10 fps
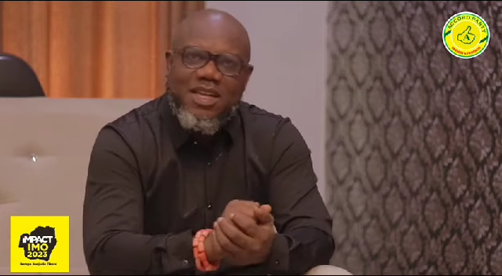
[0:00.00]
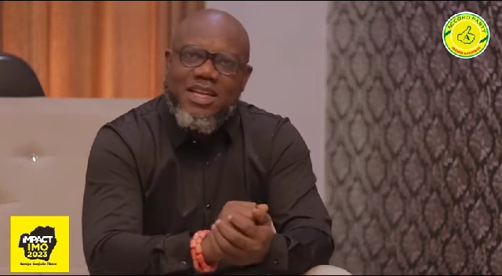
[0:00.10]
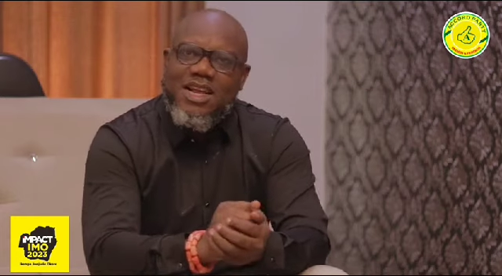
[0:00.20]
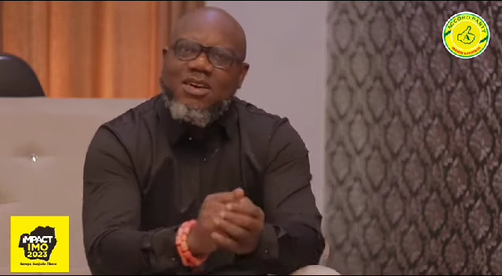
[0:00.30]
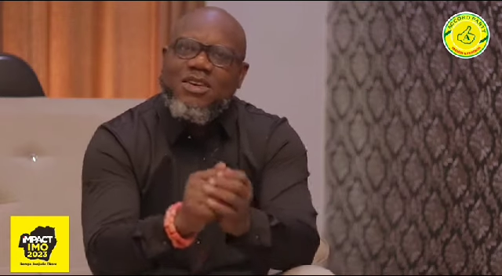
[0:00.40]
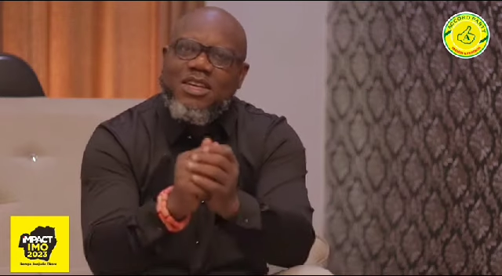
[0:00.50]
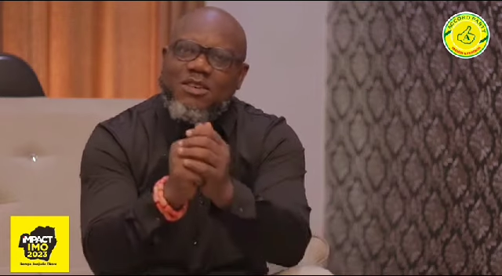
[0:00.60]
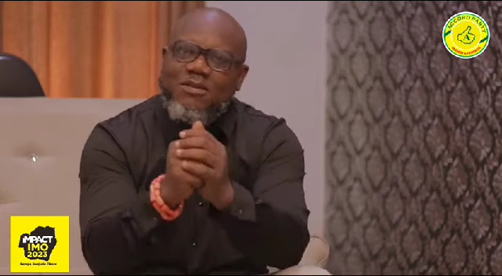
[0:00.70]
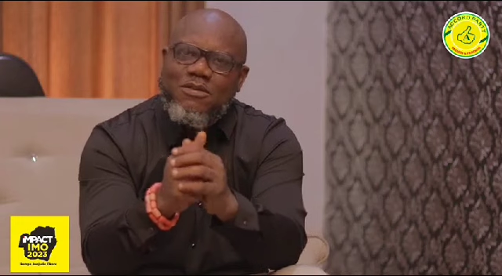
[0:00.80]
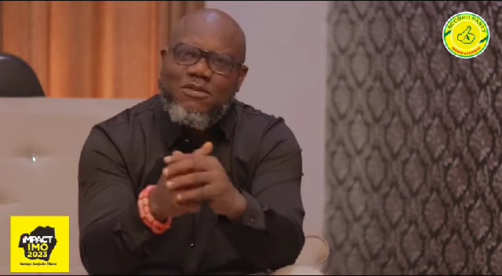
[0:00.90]
Now,
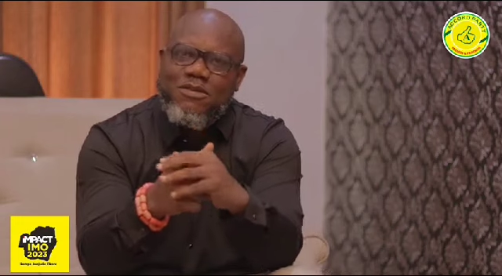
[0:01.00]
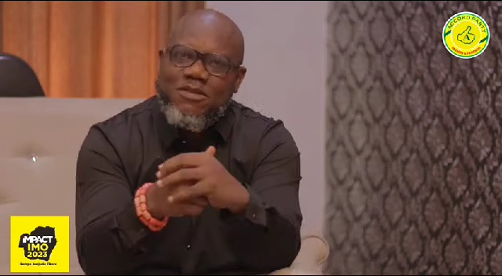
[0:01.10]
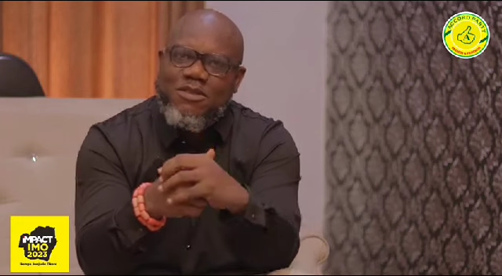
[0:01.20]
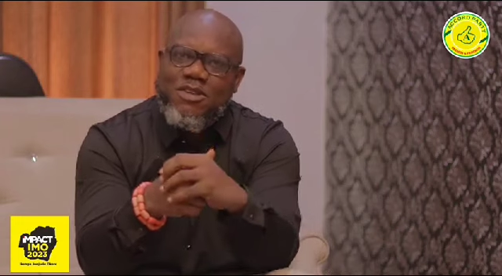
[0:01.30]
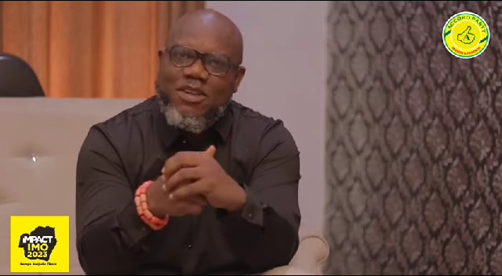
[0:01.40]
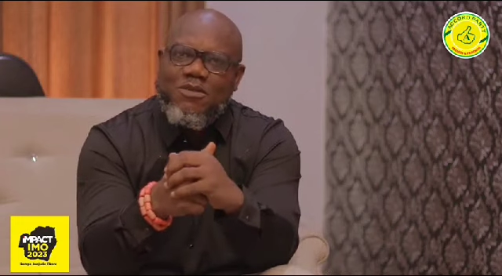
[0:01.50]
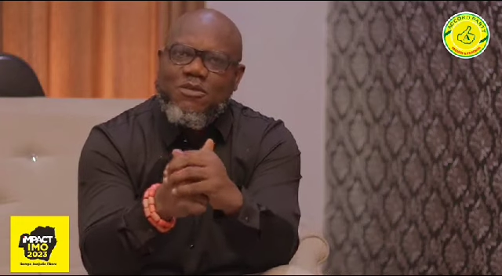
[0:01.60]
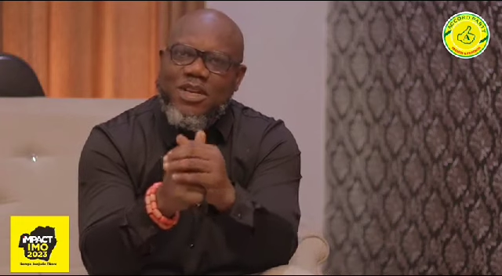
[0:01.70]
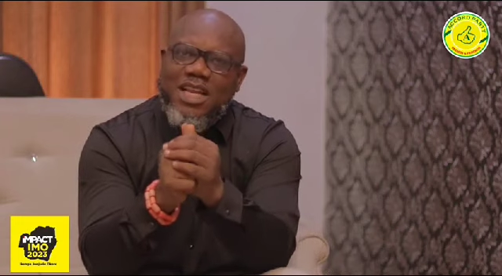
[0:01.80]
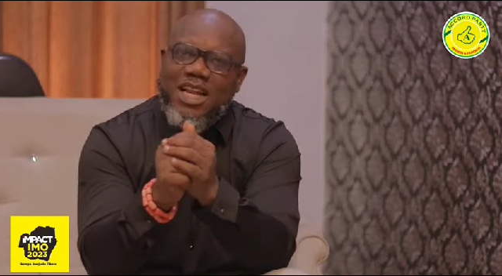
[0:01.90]
if
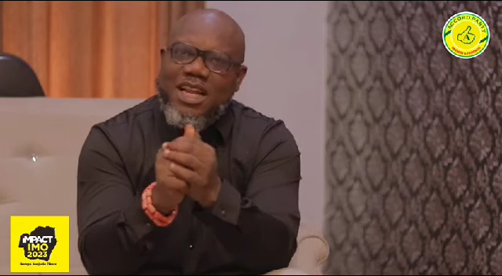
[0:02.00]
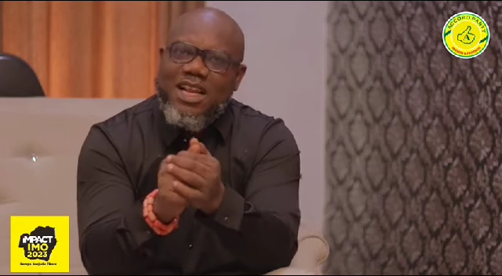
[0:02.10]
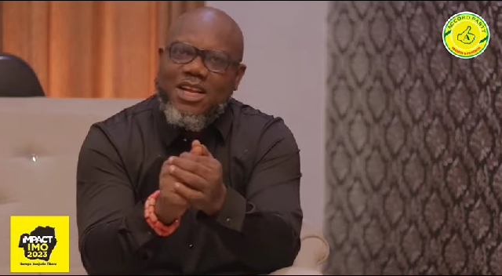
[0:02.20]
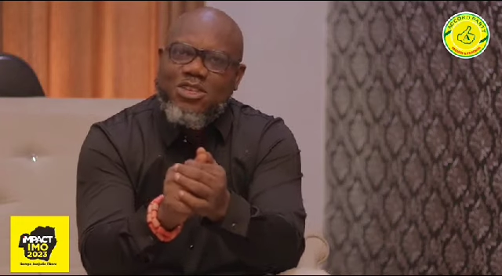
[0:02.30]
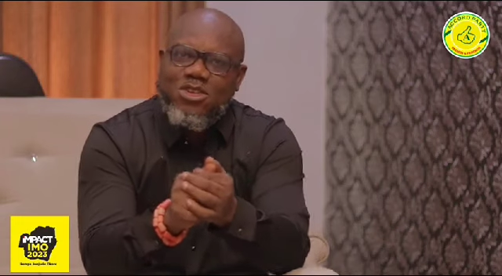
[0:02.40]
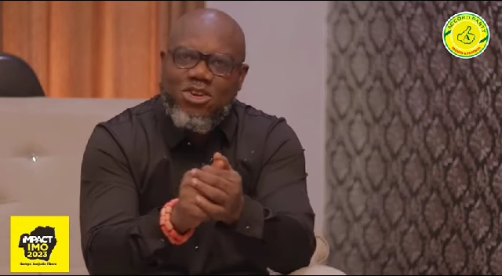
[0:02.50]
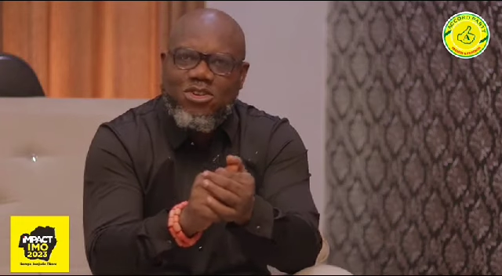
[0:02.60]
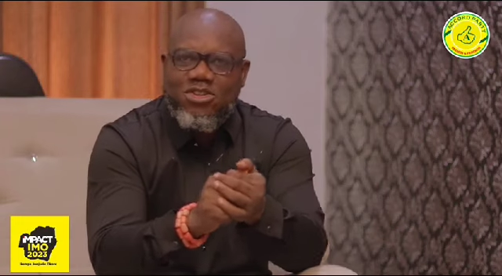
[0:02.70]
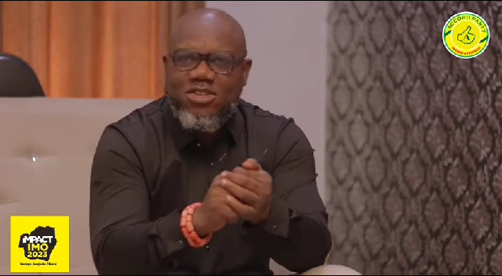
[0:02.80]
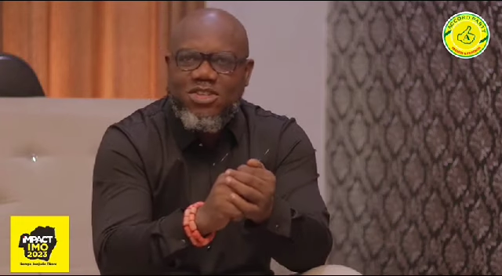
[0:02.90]
winning an
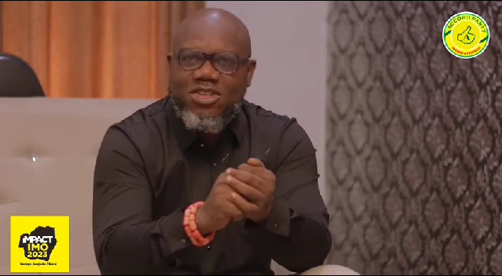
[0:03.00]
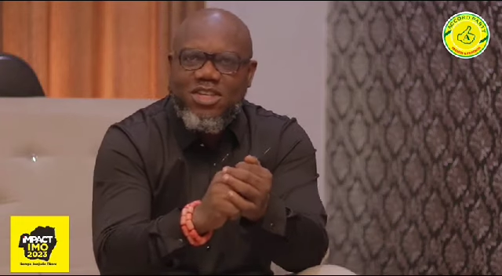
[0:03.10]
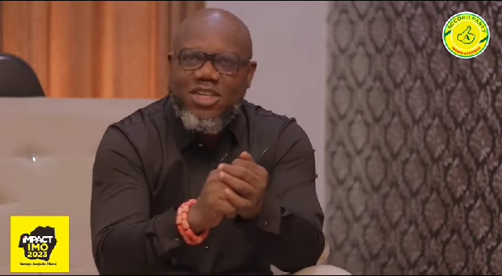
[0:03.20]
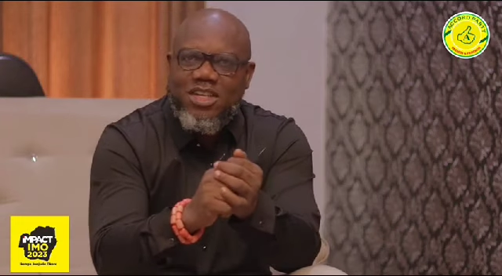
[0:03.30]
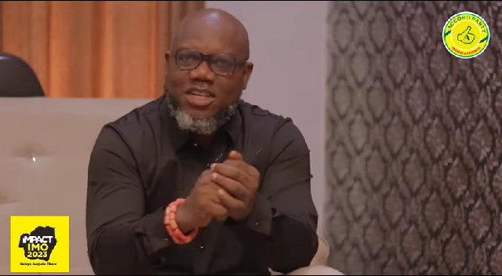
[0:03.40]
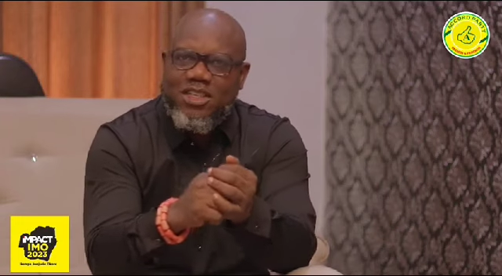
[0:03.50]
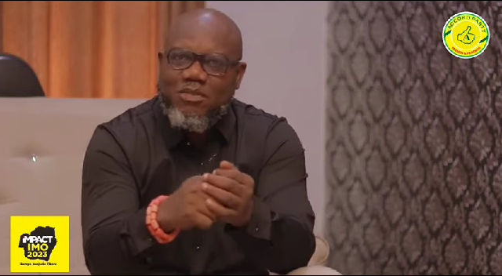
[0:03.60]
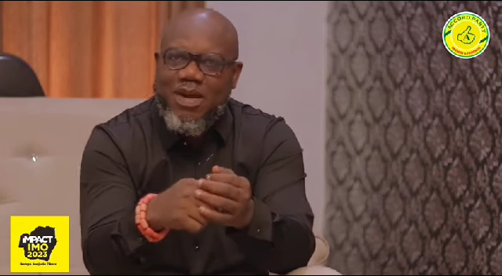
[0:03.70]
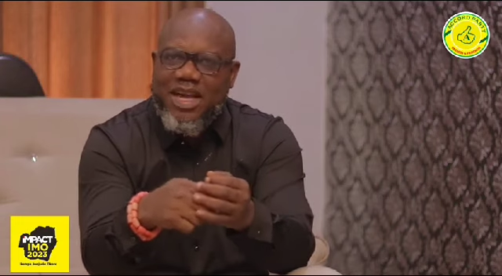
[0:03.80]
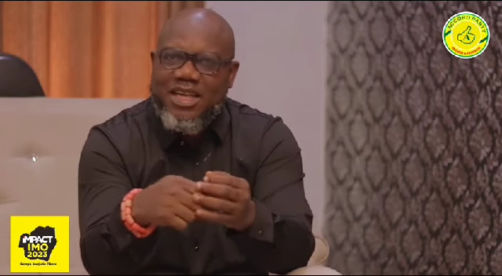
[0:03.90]
election
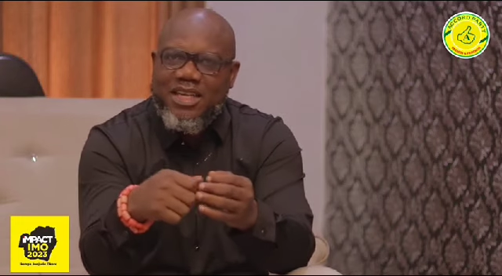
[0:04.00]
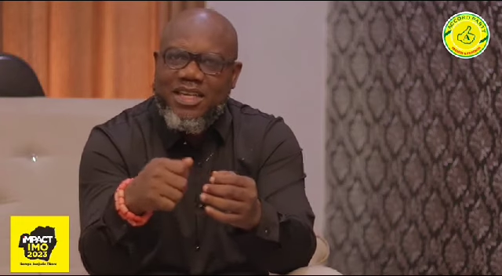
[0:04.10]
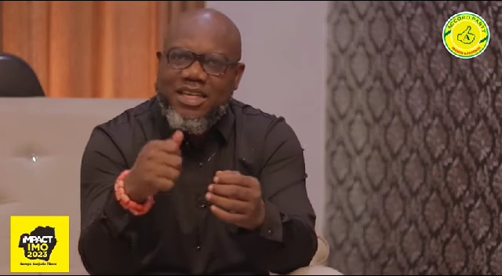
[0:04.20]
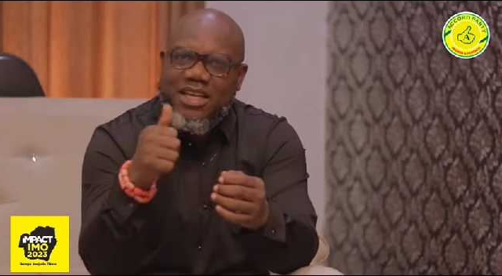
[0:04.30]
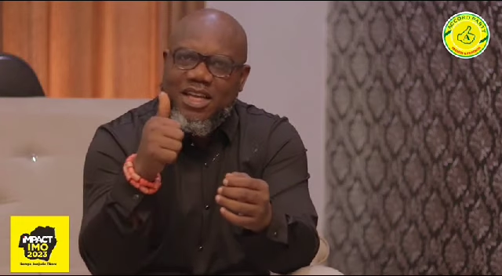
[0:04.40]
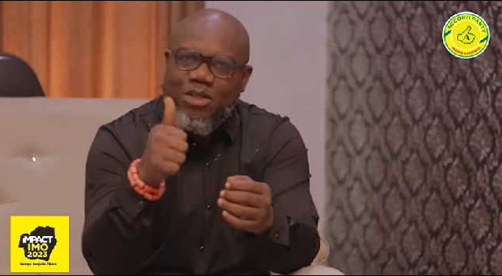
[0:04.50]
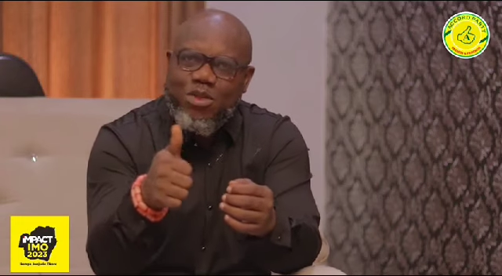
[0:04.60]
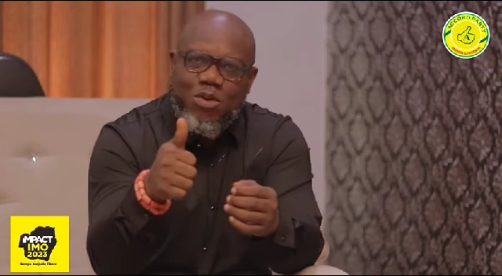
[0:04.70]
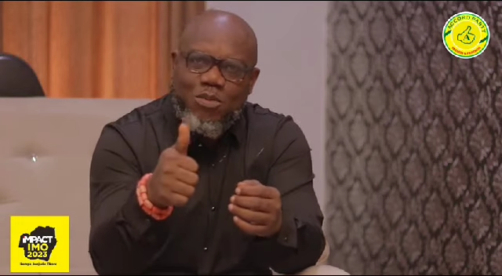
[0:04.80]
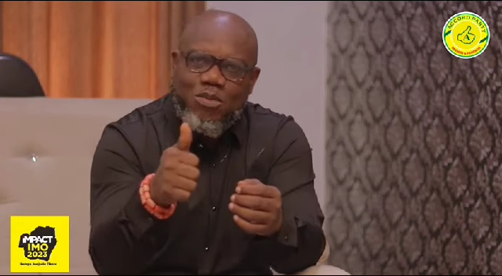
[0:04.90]
is by a
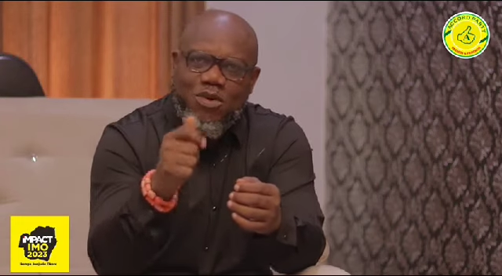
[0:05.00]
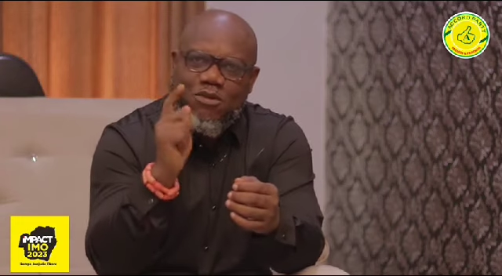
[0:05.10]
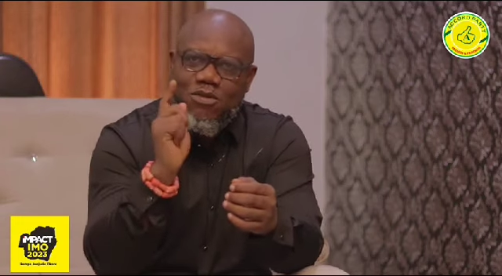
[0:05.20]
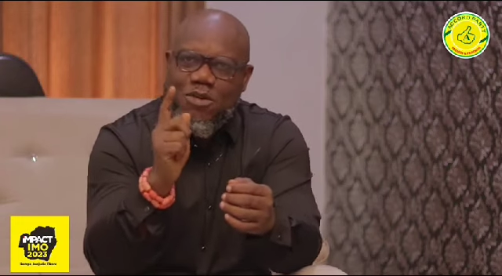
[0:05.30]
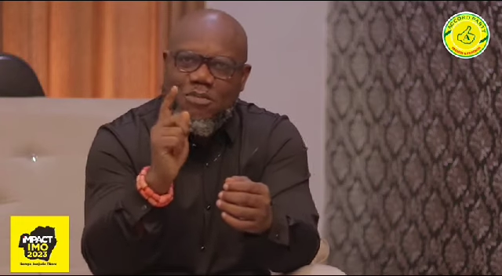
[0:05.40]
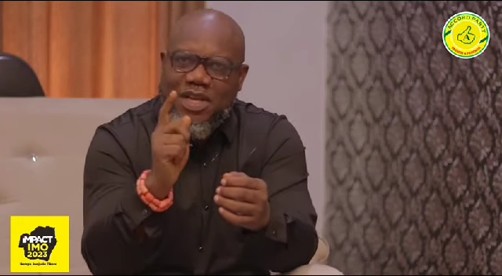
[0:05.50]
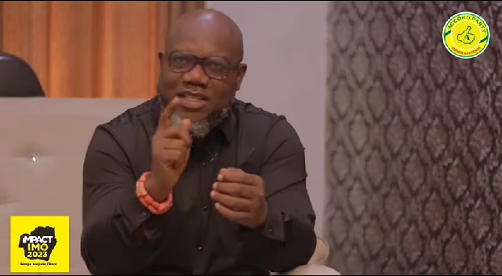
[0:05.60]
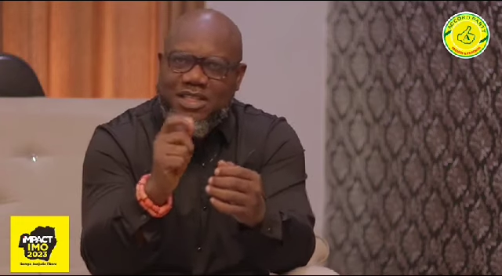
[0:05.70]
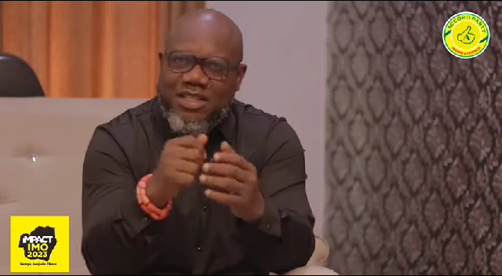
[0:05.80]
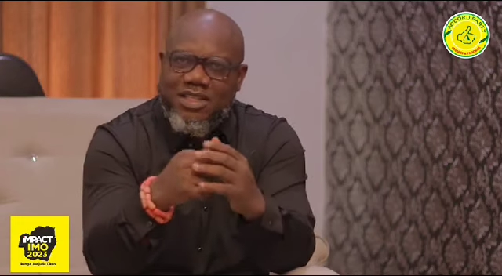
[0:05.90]
thumb of one
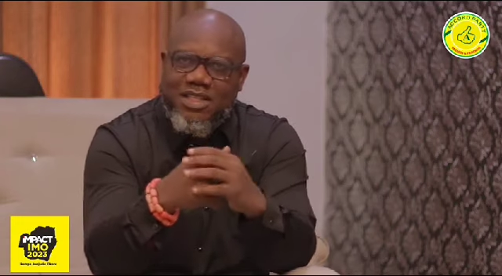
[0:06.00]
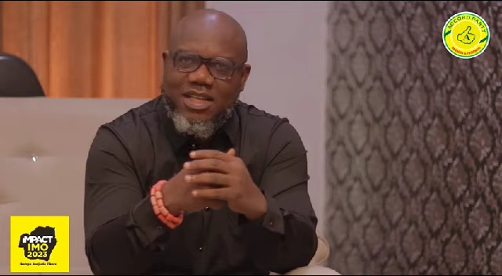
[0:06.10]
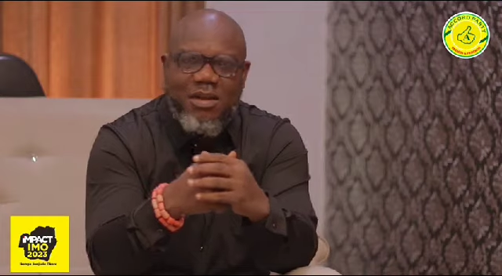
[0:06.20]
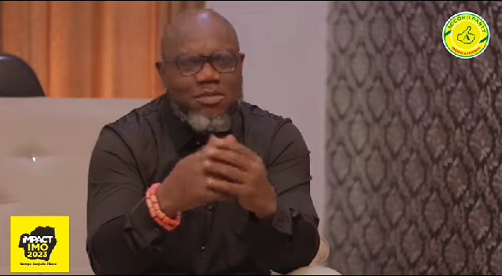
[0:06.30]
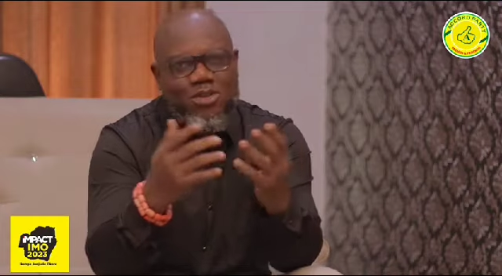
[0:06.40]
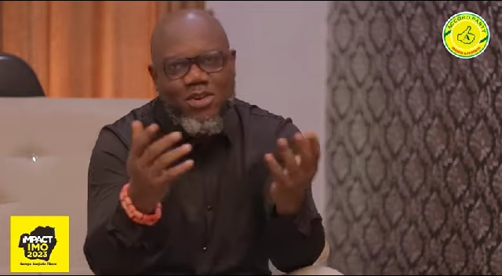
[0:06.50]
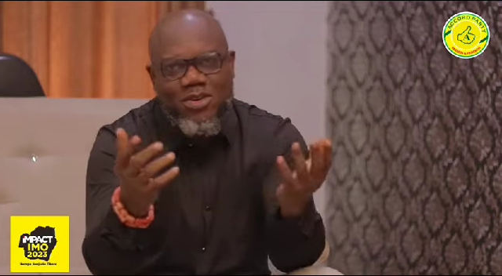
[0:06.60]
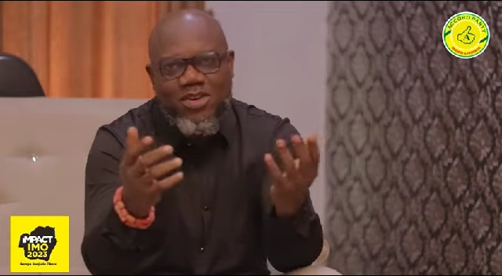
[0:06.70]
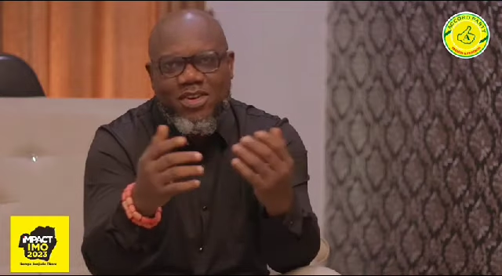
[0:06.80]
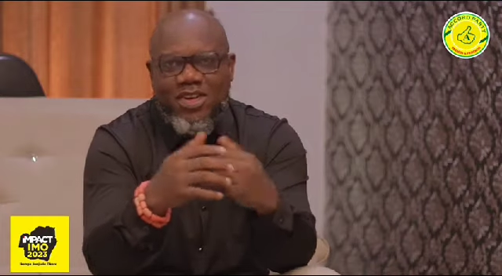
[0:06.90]
person, I'm sure